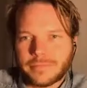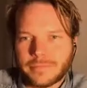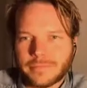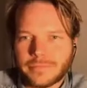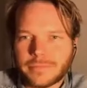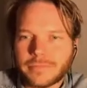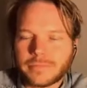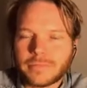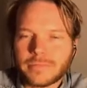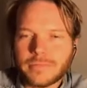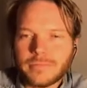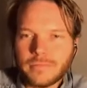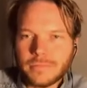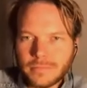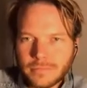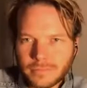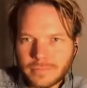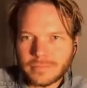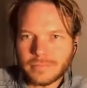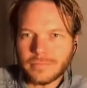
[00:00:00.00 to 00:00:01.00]

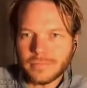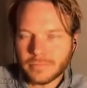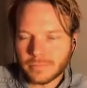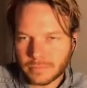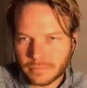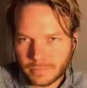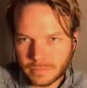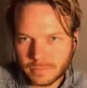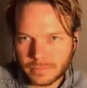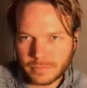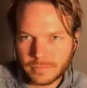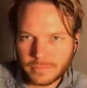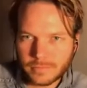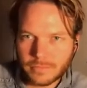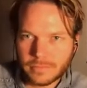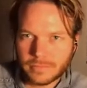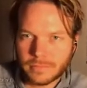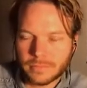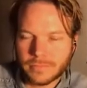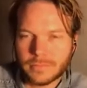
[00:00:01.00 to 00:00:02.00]

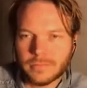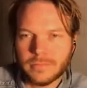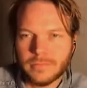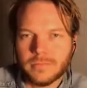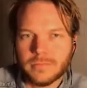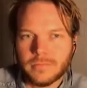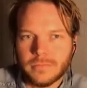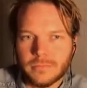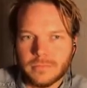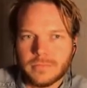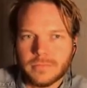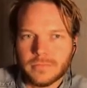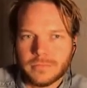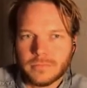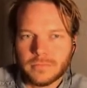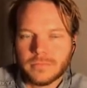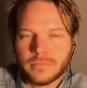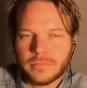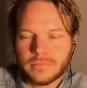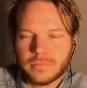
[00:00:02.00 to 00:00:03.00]

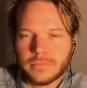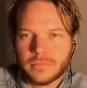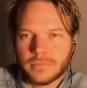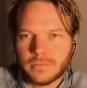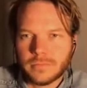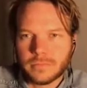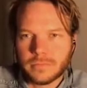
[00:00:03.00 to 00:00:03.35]
(silent)